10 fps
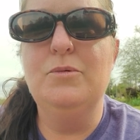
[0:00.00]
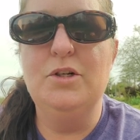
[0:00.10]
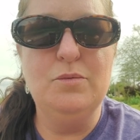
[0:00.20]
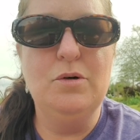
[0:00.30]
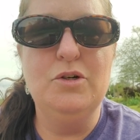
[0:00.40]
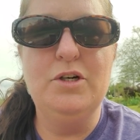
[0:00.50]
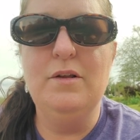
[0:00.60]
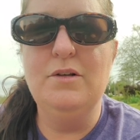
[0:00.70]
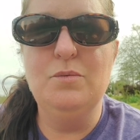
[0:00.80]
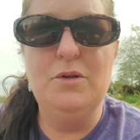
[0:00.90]
just want to
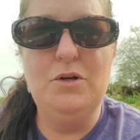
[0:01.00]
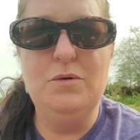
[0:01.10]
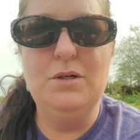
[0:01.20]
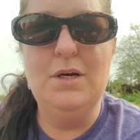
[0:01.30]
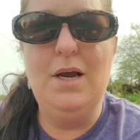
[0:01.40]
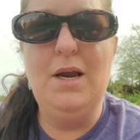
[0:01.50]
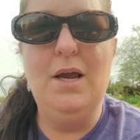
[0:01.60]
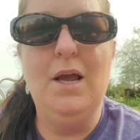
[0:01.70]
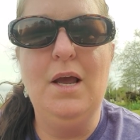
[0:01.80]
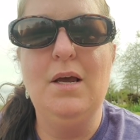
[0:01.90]
share this with you
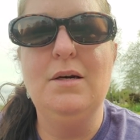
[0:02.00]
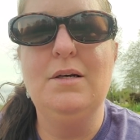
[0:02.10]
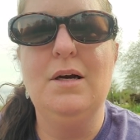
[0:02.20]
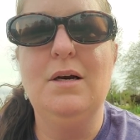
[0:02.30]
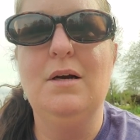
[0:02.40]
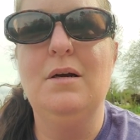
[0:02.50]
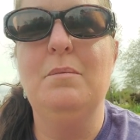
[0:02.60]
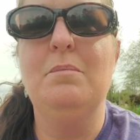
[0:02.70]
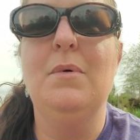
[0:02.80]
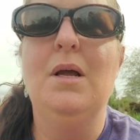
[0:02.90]
today, and
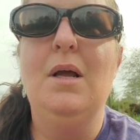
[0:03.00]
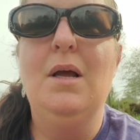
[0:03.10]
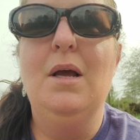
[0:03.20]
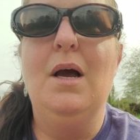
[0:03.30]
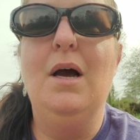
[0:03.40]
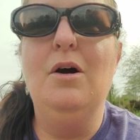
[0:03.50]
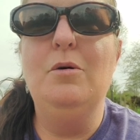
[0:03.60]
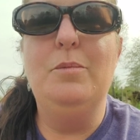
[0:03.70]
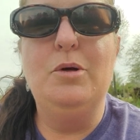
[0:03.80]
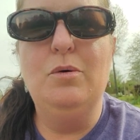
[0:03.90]
I
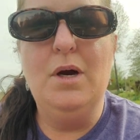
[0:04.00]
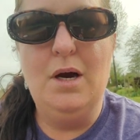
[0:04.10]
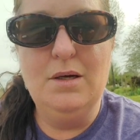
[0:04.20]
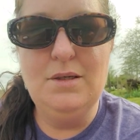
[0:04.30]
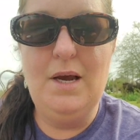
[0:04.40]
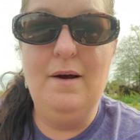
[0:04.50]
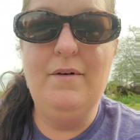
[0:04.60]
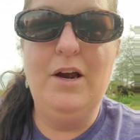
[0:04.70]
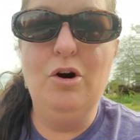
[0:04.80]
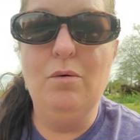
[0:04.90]
hope you guys
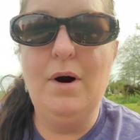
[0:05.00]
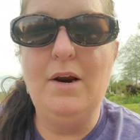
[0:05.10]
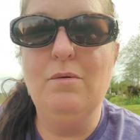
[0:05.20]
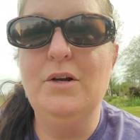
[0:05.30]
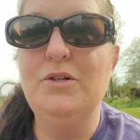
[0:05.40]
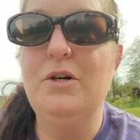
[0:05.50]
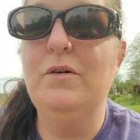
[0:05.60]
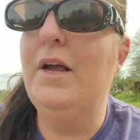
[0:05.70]
have a great rest of your